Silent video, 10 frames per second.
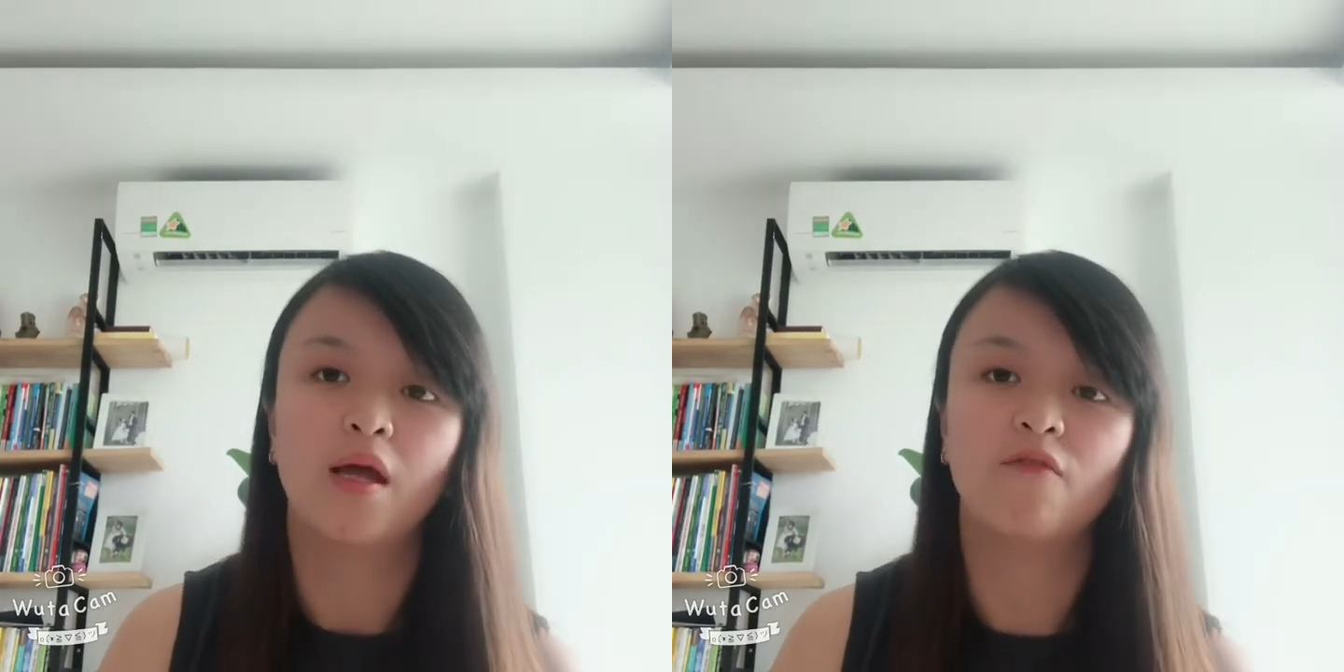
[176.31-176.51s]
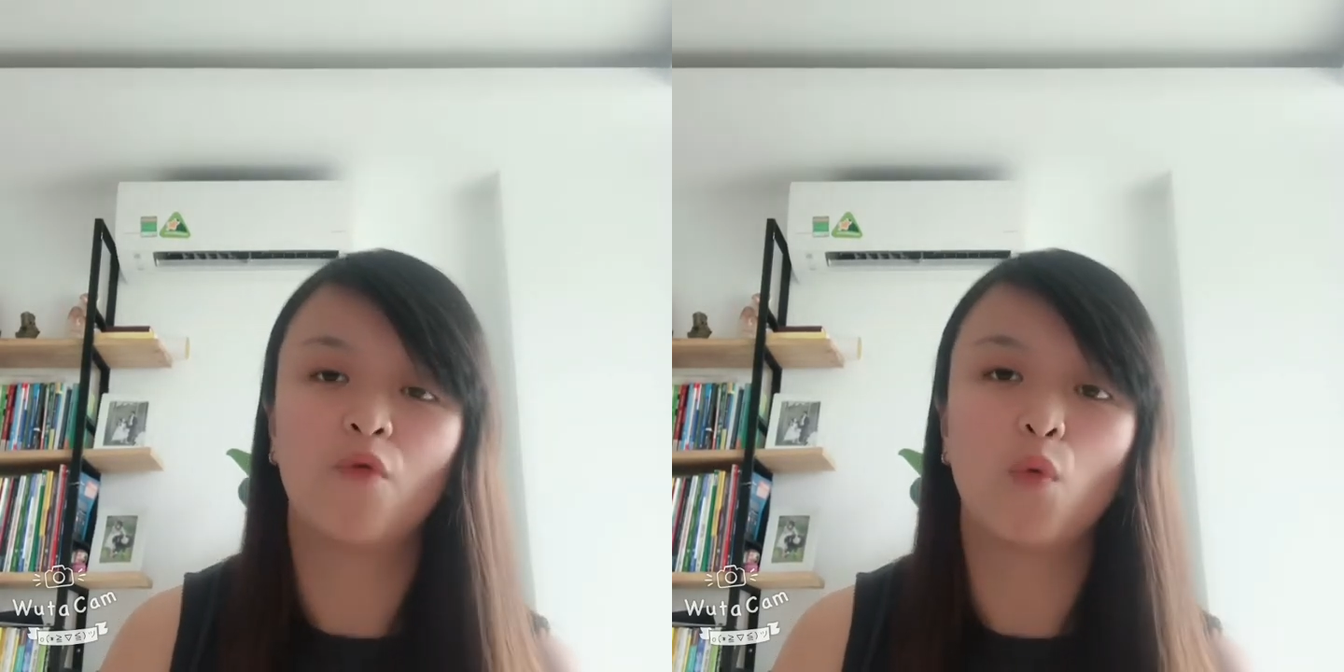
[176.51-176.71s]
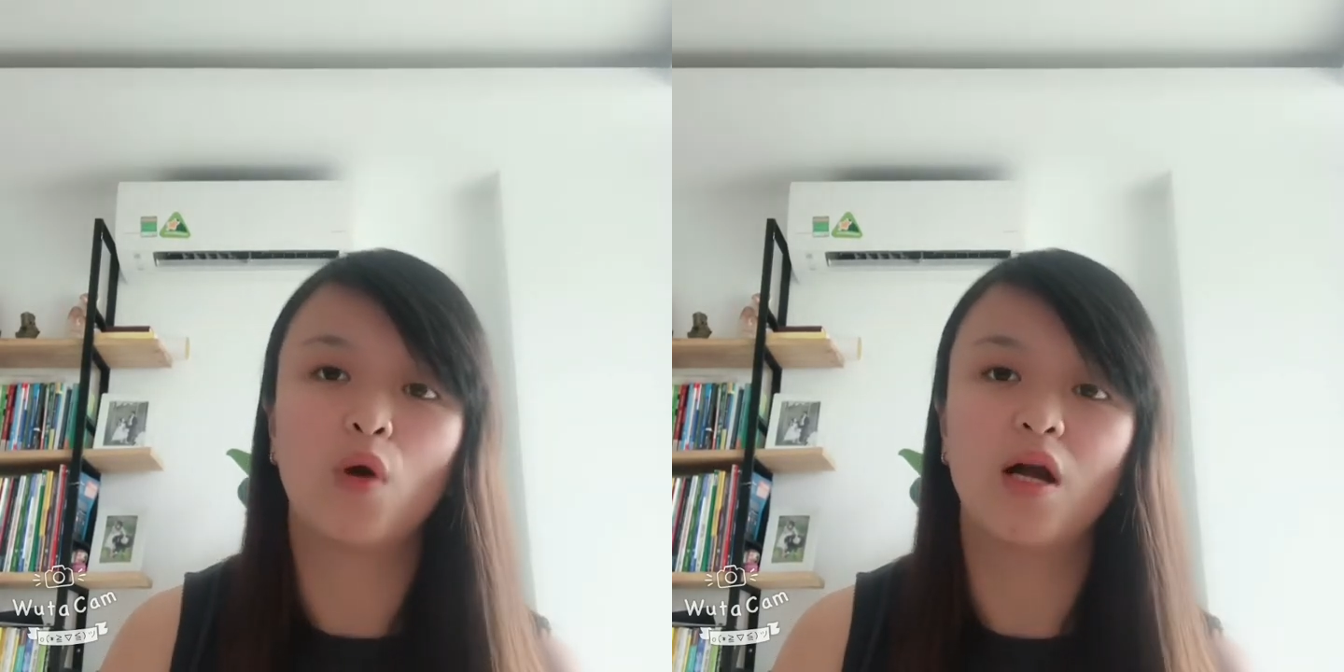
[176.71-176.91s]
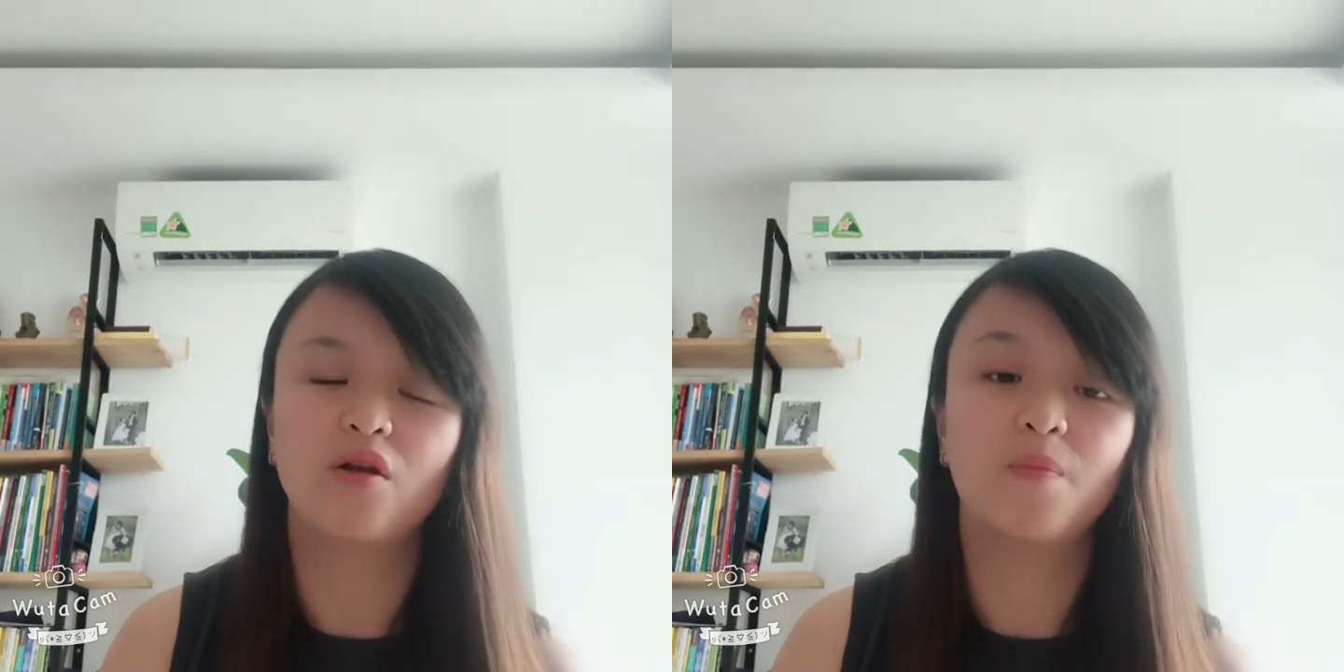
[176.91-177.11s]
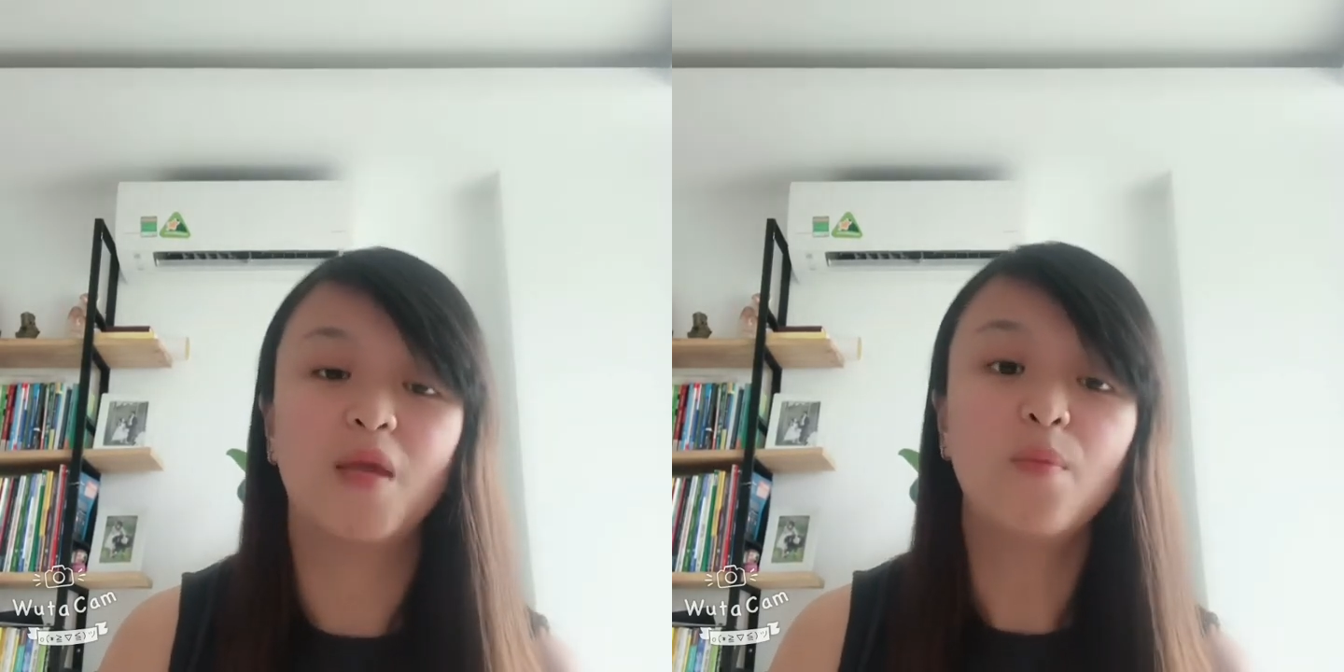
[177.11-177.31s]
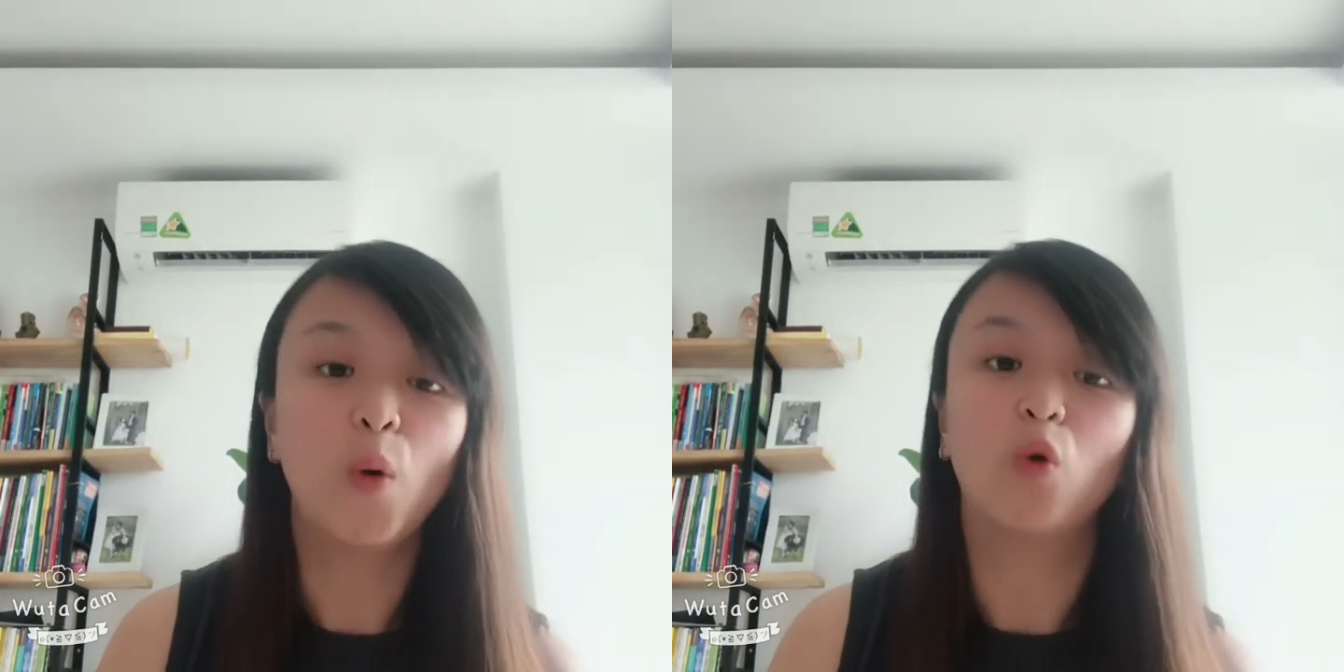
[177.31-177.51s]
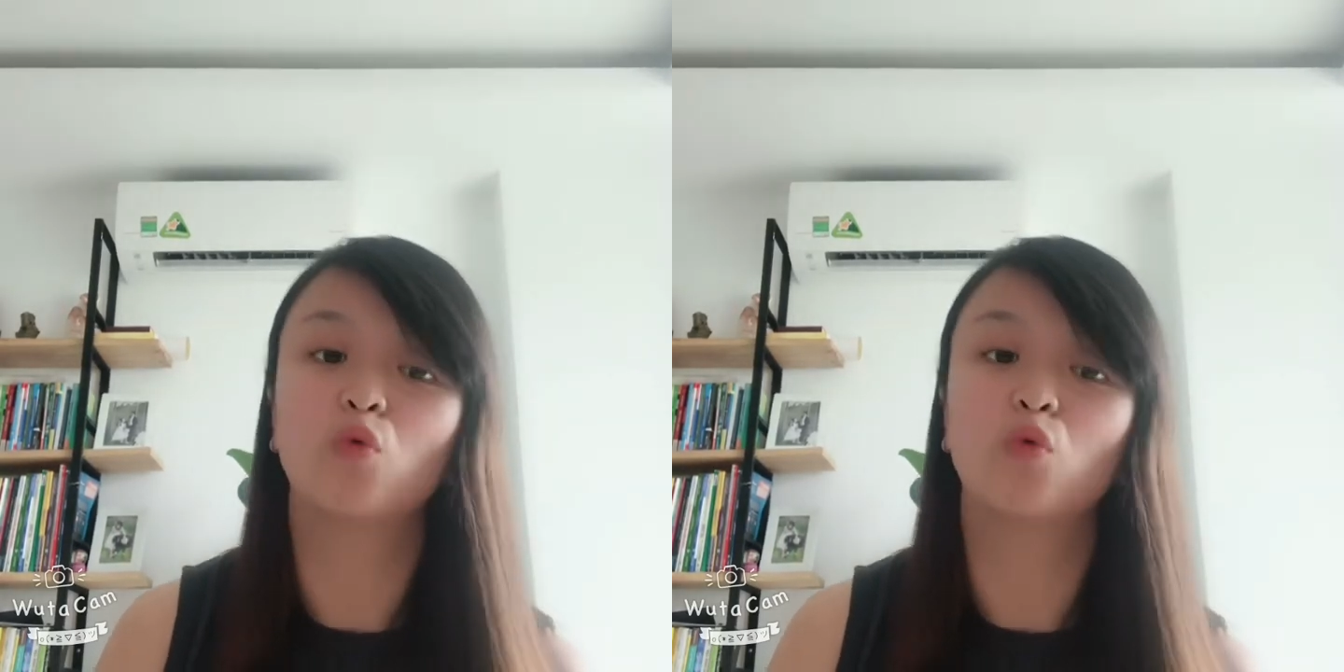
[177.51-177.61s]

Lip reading: for the people who